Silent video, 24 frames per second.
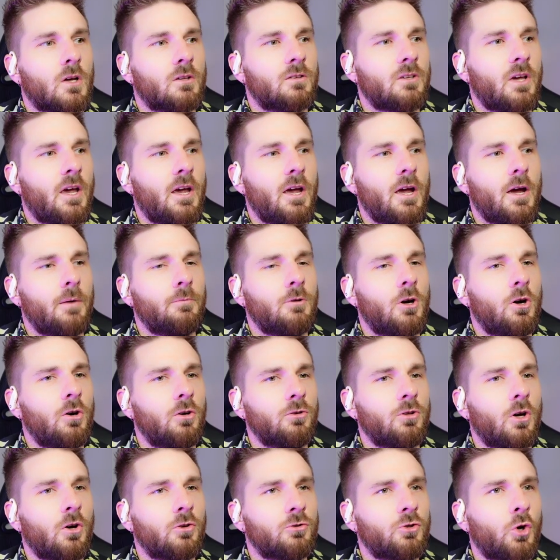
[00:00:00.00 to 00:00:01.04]
Damn,
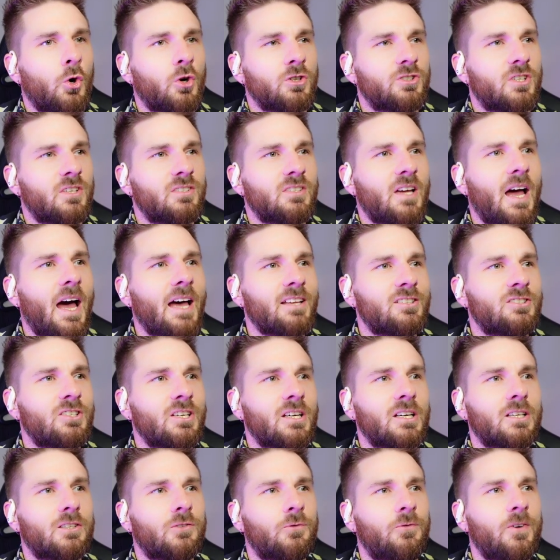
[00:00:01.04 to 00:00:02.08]
dude, those horses got
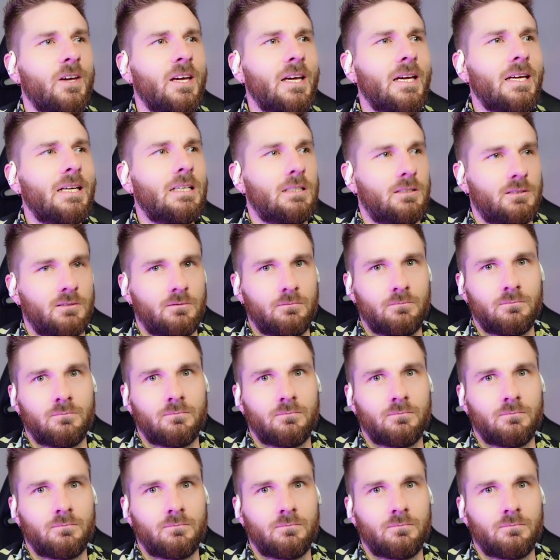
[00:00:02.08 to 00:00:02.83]
six feet!